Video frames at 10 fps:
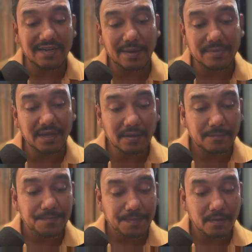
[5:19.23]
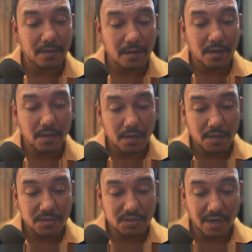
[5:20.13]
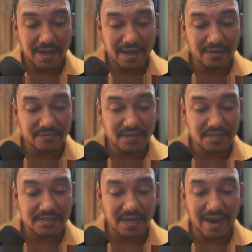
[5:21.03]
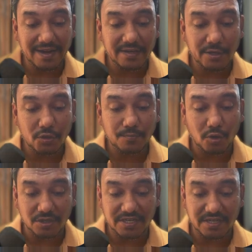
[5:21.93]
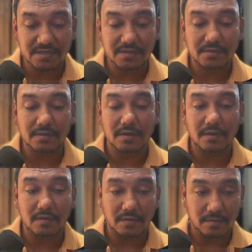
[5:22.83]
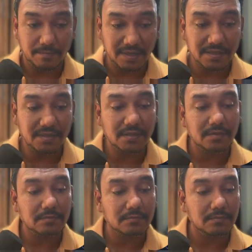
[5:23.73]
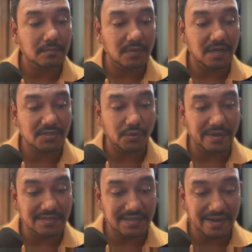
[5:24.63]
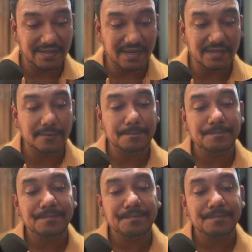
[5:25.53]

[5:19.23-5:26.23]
that happening? So I have this add a new project method. Let's go inside that.